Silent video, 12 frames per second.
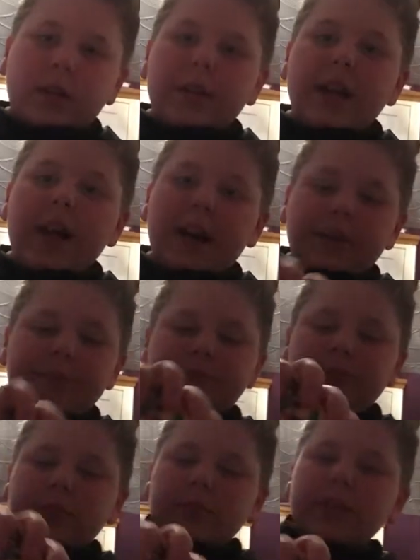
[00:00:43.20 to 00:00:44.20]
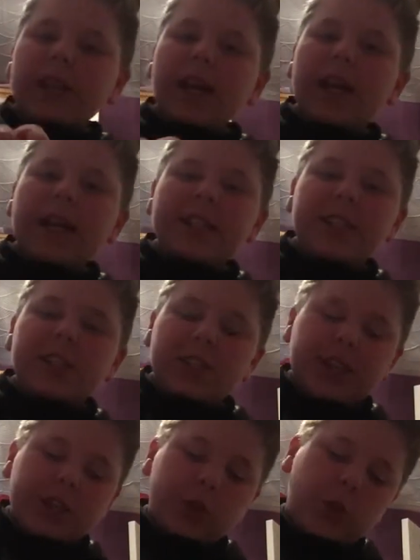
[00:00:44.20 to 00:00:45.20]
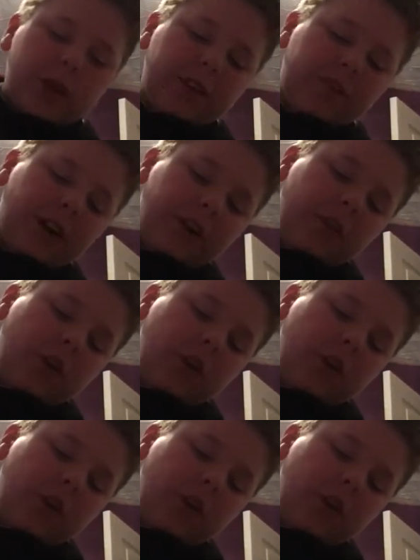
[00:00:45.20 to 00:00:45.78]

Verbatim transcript: Yeah. And it did say 25